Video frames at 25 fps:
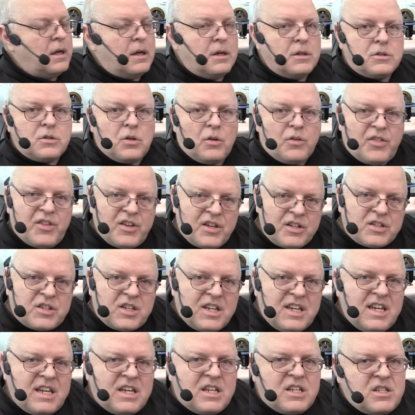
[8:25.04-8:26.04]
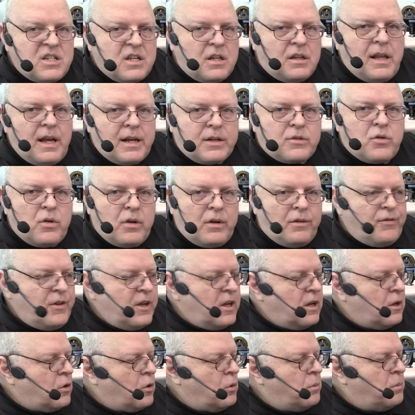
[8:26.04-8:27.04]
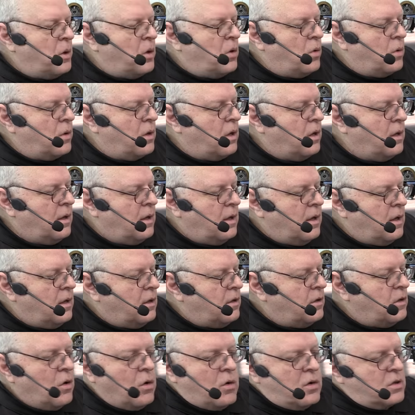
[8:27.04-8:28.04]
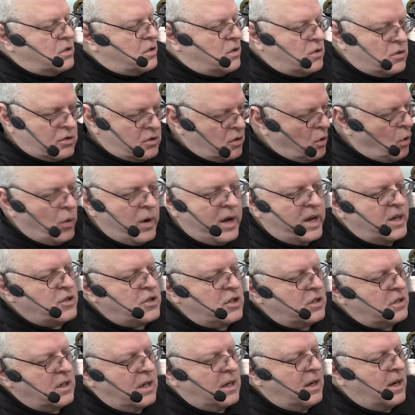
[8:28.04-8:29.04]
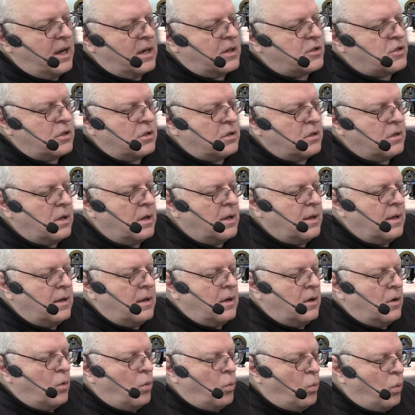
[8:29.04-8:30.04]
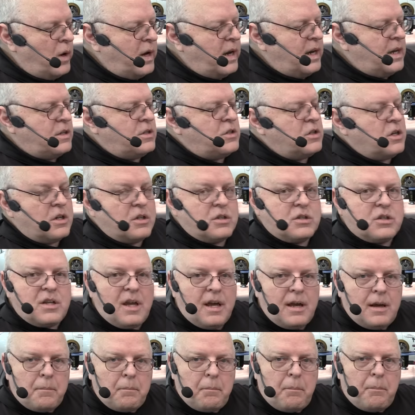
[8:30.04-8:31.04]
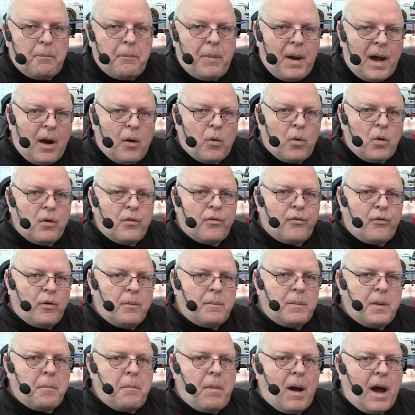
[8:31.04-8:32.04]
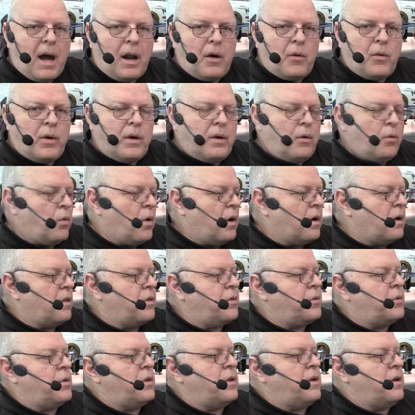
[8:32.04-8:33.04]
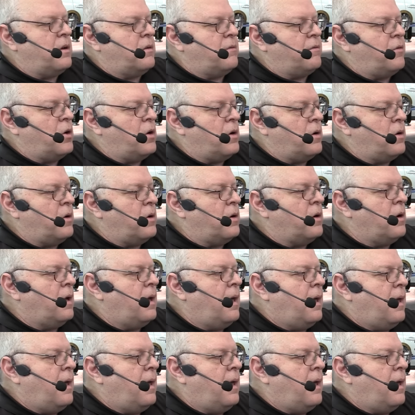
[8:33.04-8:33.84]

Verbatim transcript: So this is electric vehicle mode. Notice there's no engine connection. We just take power from the battery, run it through the inverter,